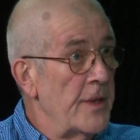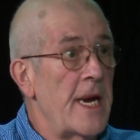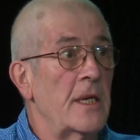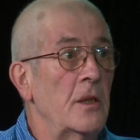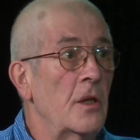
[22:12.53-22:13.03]
We
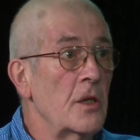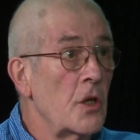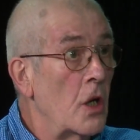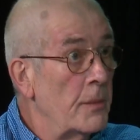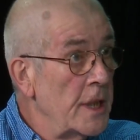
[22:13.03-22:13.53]
had a lot of
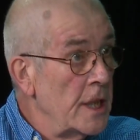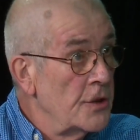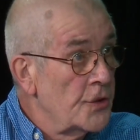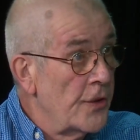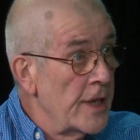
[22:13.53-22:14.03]
common
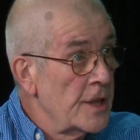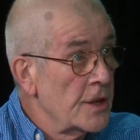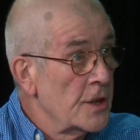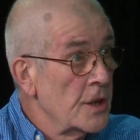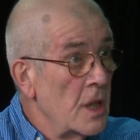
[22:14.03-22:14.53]

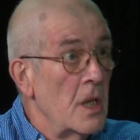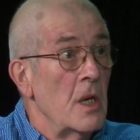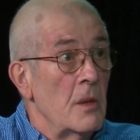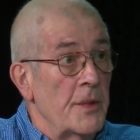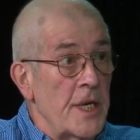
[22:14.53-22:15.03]
interests,
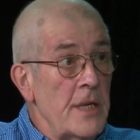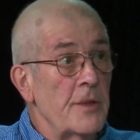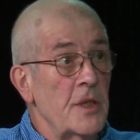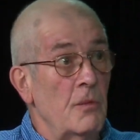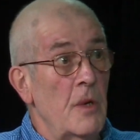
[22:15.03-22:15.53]
but he
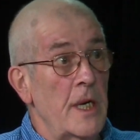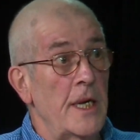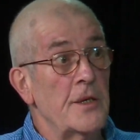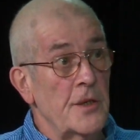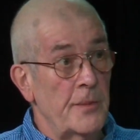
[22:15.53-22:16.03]
was at one end of the